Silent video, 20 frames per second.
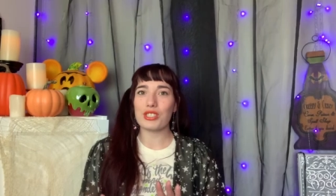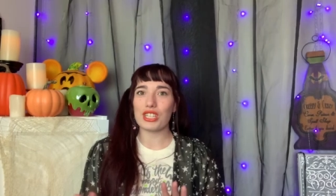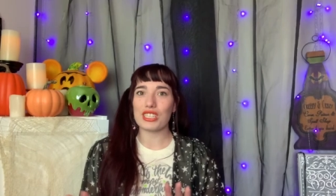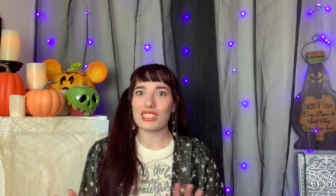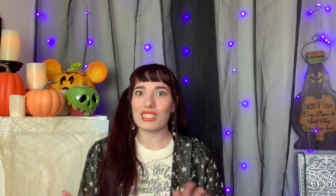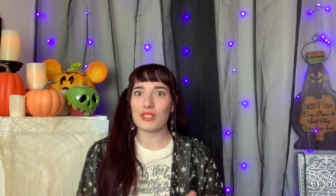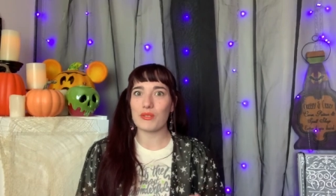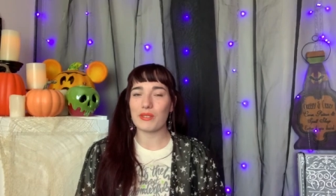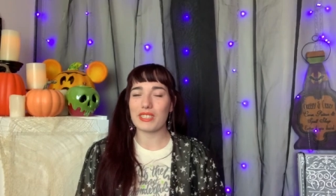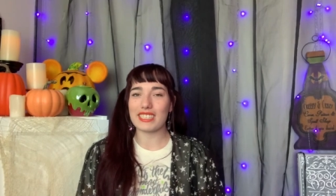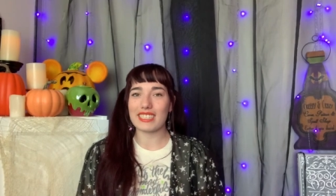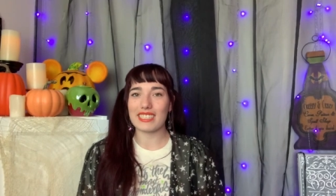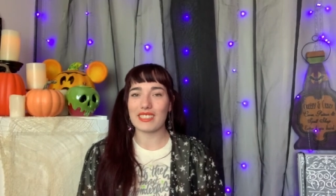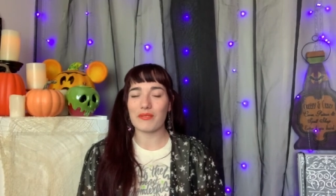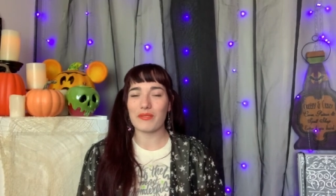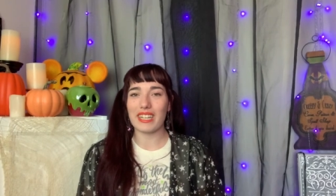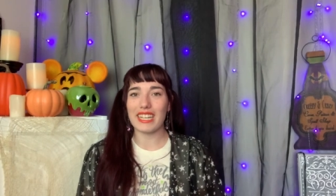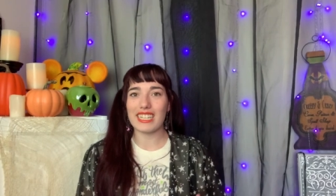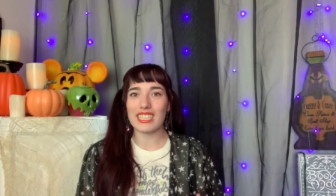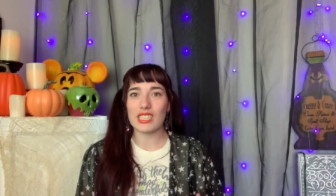just in
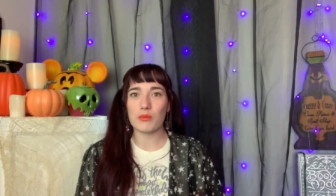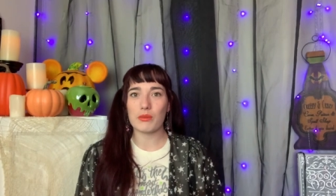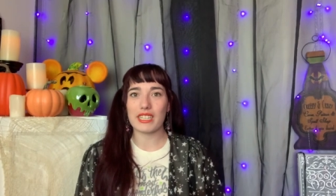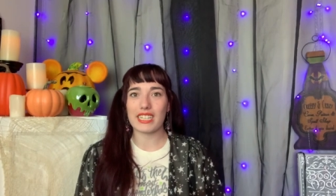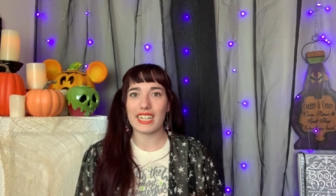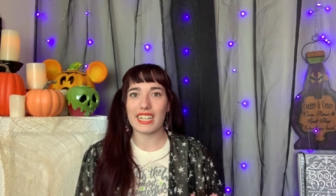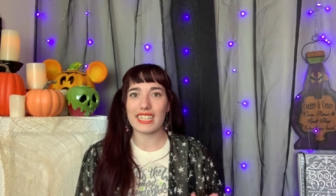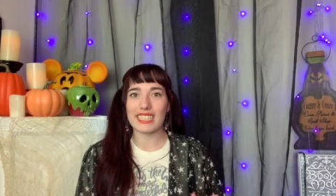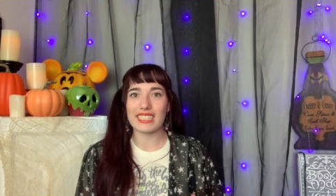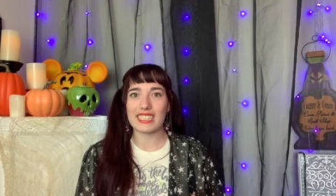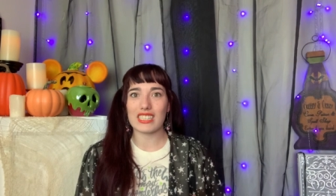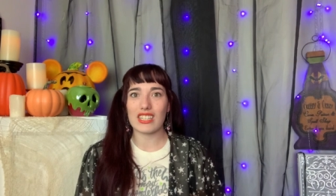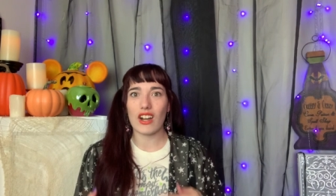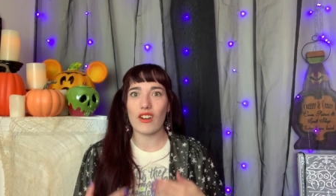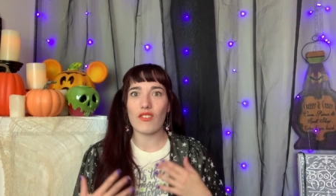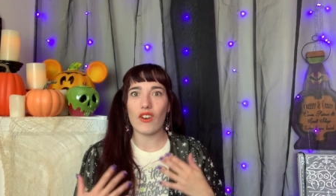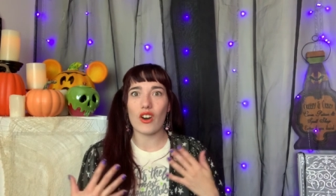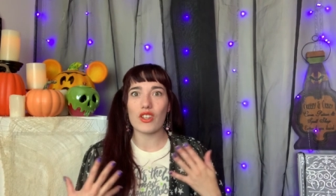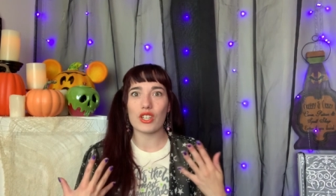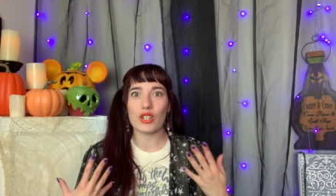recent weeks because
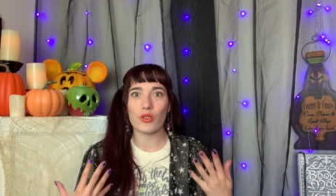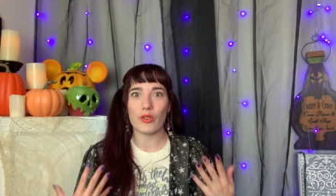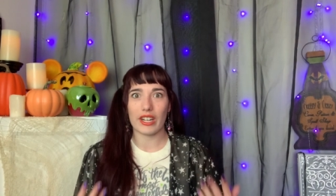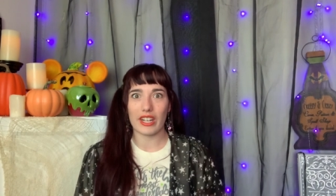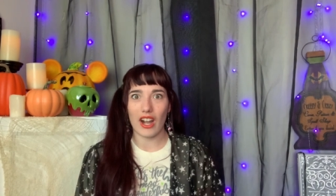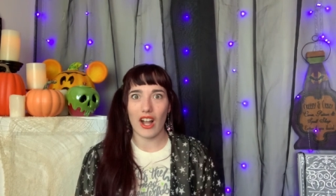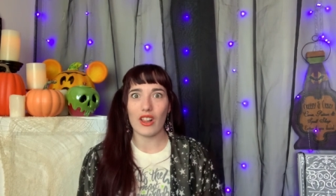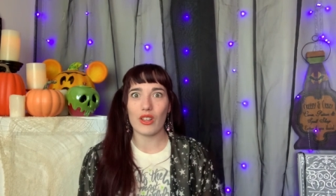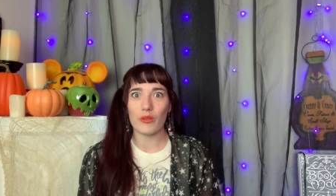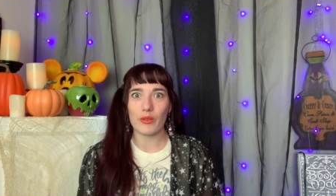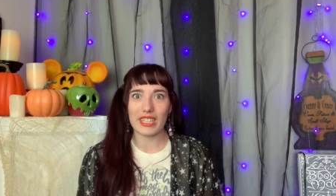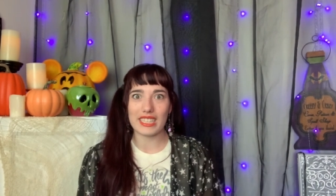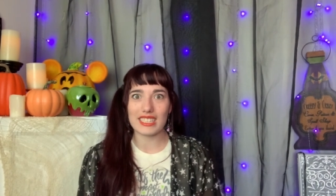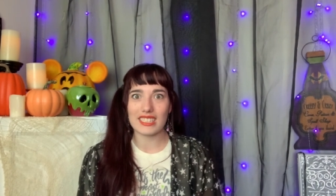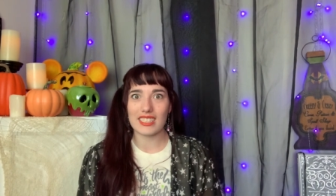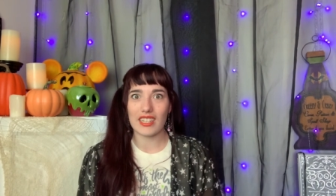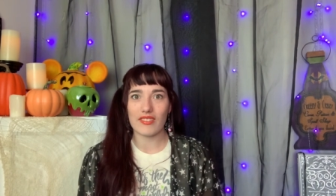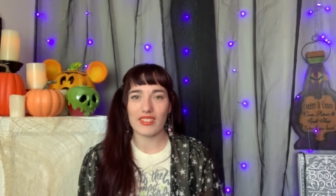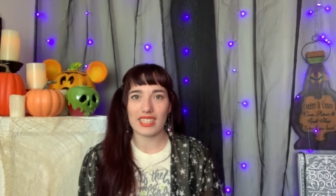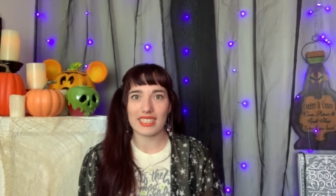of all the great Halloween
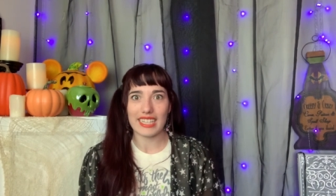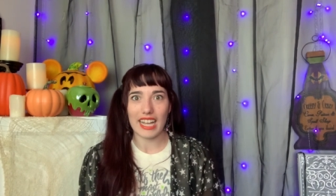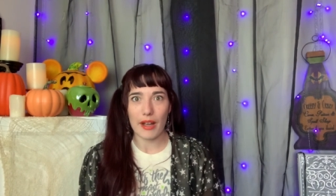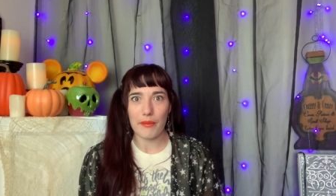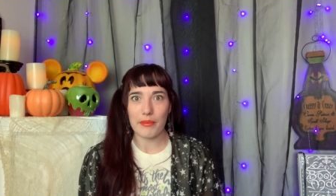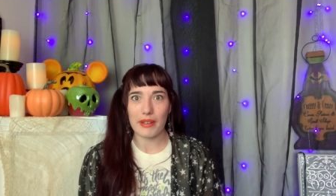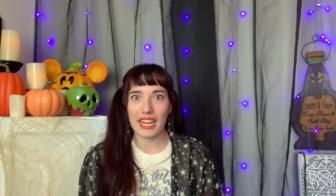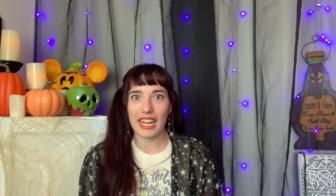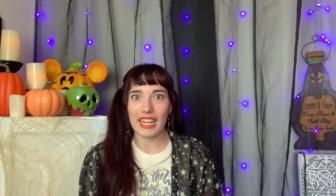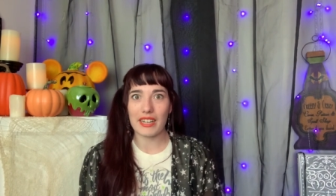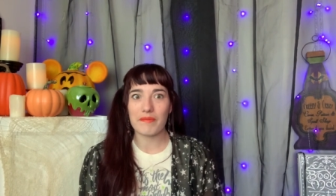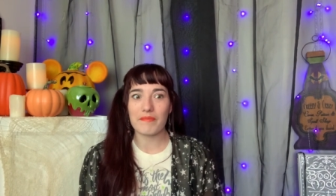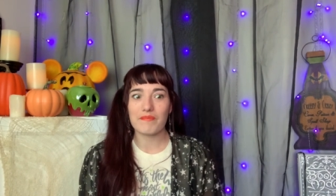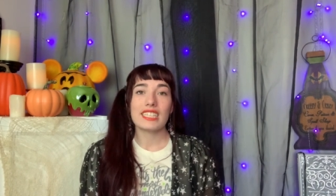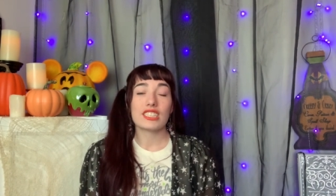stuff that's happening.